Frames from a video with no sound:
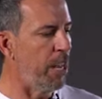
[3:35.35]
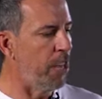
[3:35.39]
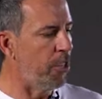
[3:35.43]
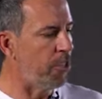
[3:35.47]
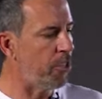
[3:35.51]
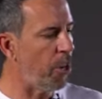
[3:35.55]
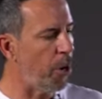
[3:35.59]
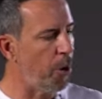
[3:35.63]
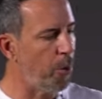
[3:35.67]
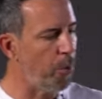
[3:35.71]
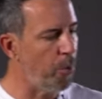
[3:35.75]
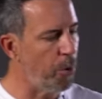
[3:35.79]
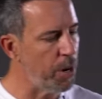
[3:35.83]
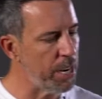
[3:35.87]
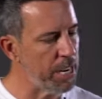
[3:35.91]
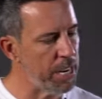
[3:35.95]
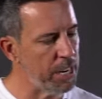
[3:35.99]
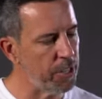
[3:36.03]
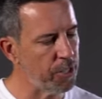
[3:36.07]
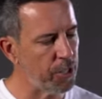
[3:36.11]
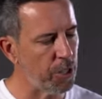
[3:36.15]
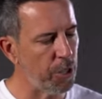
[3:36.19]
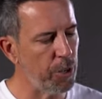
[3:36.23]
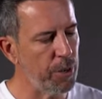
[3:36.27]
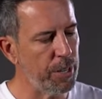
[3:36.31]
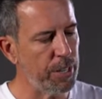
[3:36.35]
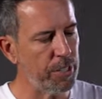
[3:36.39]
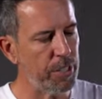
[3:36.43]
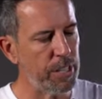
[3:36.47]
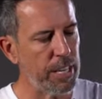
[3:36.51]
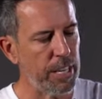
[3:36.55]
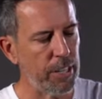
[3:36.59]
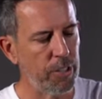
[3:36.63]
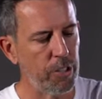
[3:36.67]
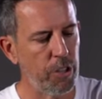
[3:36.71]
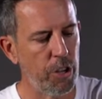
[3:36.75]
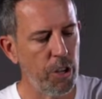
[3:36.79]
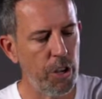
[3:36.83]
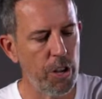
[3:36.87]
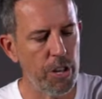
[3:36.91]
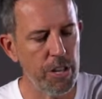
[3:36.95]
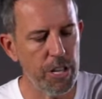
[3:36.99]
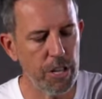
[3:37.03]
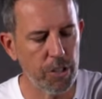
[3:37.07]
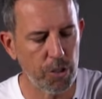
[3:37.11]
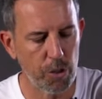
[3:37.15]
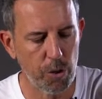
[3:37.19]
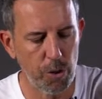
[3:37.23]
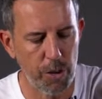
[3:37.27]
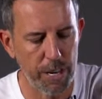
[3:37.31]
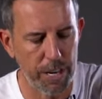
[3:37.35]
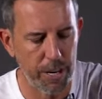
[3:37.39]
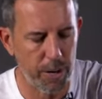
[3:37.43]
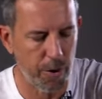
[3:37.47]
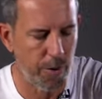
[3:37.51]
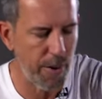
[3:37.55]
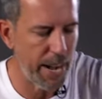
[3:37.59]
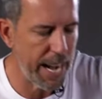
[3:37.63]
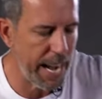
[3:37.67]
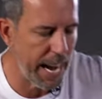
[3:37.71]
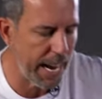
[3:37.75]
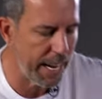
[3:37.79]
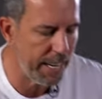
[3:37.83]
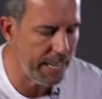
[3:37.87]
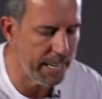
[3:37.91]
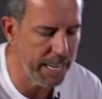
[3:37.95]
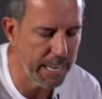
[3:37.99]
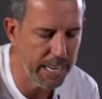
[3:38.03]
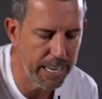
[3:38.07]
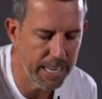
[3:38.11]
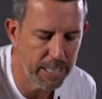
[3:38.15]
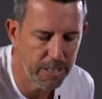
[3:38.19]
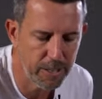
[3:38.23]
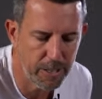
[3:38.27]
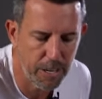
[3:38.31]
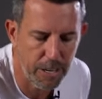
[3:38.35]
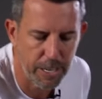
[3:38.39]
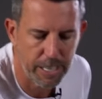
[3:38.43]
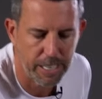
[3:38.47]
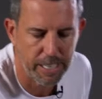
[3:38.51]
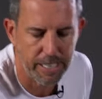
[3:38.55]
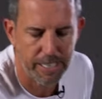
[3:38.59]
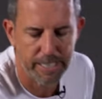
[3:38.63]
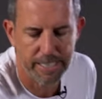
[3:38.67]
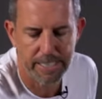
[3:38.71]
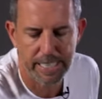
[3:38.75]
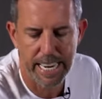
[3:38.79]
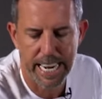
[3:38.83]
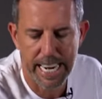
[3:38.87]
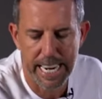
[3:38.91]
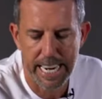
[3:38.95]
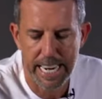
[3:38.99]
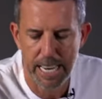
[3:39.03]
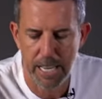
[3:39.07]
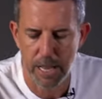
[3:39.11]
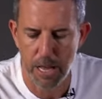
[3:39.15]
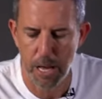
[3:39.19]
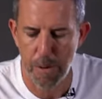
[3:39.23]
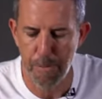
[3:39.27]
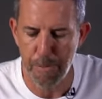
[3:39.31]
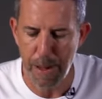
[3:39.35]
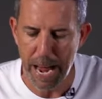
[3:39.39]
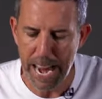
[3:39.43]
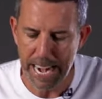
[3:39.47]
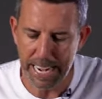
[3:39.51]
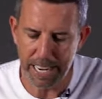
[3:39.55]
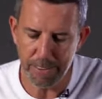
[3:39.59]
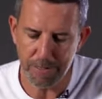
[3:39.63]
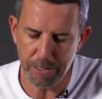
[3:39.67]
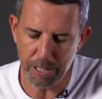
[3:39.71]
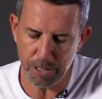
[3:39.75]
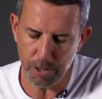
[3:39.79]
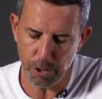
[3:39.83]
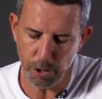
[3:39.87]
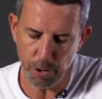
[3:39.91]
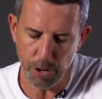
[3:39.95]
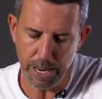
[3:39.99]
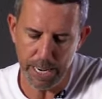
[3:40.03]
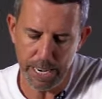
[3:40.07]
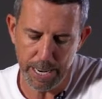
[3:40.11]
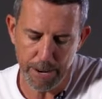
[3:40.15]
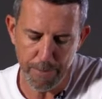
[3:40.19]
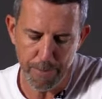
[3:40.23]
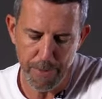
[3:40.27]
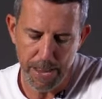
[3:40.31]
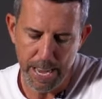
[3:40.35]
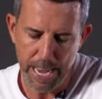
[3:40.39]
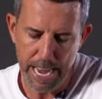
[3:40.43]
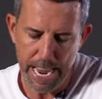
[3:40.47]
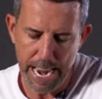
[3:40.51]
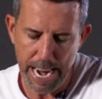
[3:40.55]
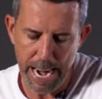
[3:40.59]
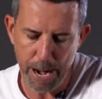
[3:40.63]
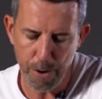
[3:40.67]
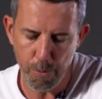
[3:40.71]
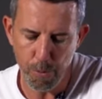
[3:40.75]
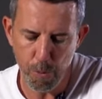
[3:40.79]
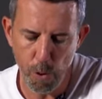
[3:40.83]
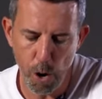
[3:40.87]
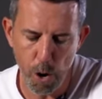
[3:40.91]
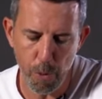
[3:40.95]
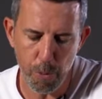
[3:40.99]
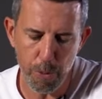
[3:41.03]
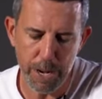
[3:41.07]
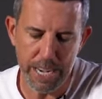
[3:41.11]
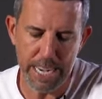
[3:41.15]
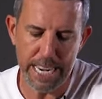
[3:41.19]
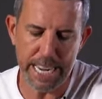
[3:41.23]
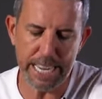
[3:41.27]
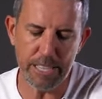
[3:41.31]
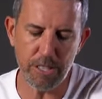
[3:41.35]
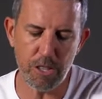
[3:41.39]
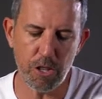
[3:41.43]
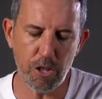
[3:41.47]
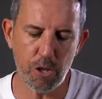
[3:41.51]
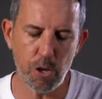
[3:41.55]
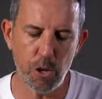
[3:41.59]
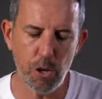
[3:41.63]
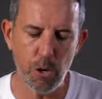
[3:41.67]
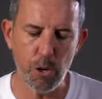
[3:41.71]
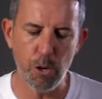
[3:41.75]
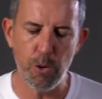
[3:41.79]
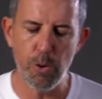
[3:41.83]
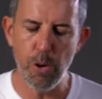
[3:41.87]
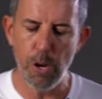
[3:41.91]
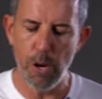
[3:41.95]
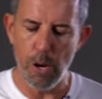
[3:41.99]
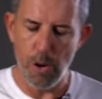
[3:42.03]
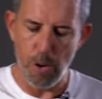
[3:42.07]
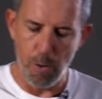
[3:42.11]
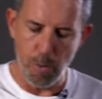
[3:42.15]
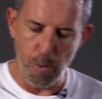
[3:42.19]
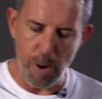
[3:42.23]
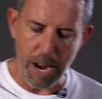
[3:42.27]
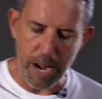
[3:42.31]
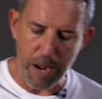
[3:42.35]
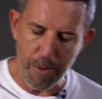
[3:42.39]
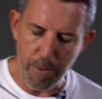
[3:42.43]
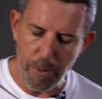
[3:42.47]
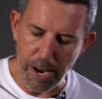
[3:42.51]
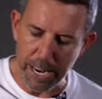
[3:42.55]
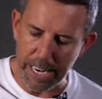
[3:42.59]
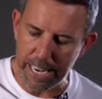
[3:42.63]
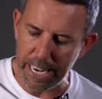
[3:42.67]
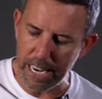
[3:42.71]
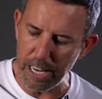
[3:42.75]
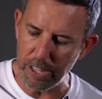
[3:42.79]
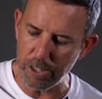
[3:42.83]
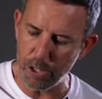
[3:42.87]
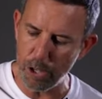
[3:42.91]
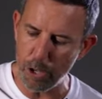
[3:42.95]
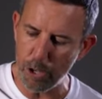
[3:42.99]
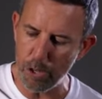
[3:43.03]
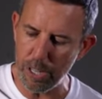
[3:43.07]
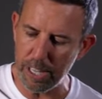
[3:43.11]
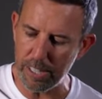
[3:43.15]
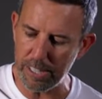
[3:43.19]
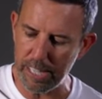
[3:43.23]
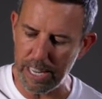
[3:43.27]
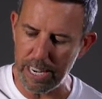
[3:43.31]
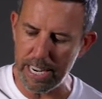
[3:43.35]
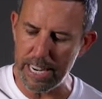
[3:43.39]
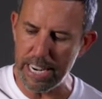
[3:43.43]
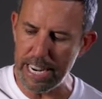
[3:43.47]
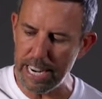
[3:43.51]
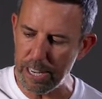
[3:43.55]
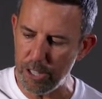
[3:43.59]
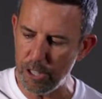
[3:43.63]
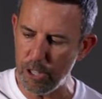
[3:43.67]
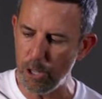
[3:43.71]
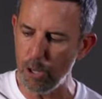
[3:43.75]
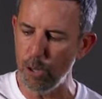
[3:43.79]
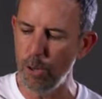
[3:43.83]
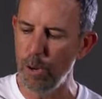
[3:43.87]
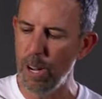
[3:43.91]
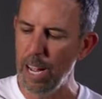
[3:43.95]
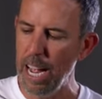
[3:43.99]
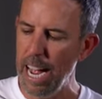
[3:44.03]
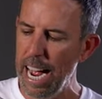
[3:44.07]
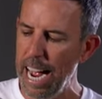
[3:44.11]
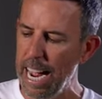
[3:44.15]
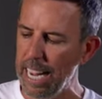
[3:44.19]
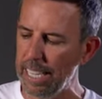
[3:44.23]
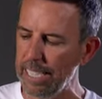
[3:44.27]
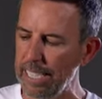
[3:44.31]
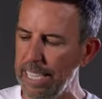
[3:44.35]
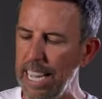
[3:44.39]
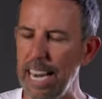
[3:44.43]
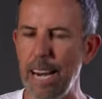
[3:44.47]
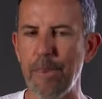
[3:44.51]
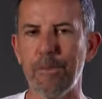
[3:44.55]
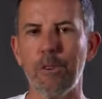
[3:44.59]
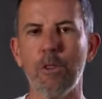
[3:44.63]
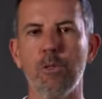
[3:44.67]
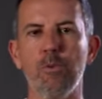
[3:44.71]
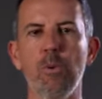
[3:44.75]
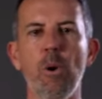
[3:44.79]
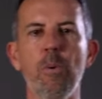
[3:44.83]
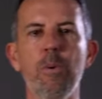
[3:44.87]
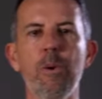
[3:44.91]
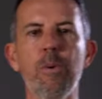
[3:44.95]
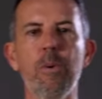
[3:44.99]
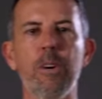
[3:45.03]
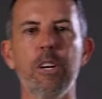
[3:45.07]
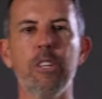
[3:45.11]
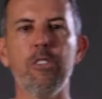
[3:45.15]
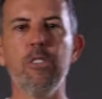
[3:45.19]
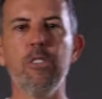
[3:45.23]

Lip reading: So what I'm going to do is I'm going to turn the toilet around so you can see the back of the toilet and what we need to do when we're going to do this initial setup, because what we want